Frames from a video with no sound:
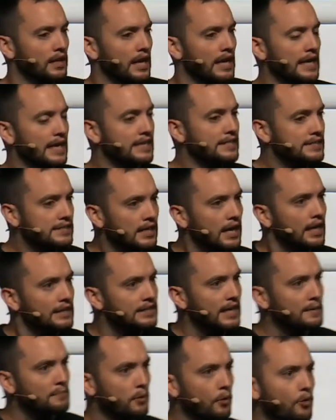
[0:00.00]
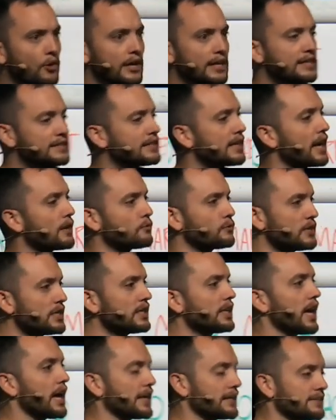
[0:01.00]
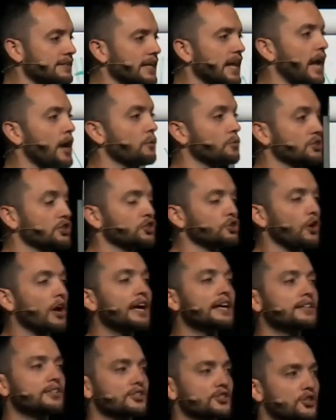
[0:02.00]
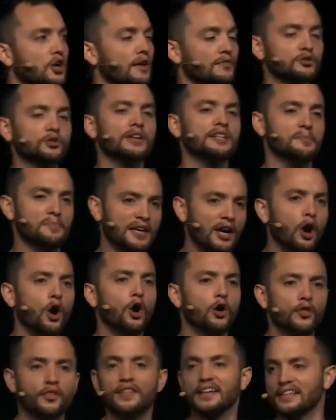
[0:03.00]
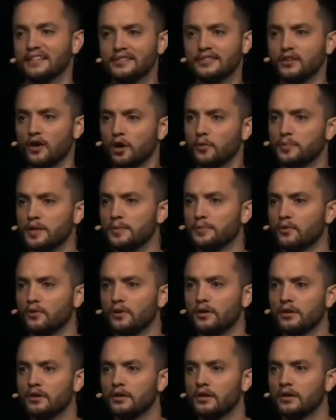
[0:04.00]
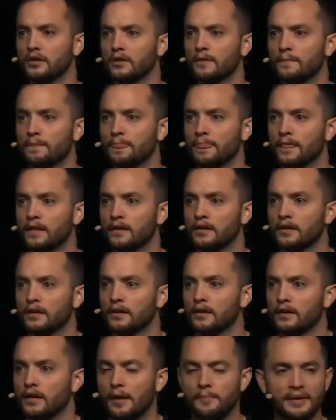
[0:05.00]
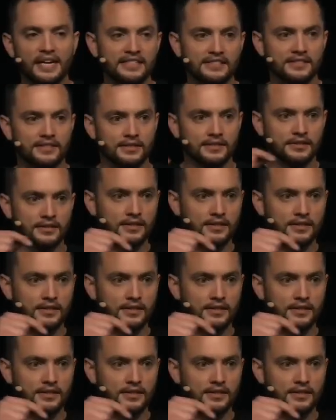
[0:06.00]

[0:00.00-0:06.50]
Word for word: And he said at that point, he said, I realized that I was trying to solve, trying to be all things to all people. And because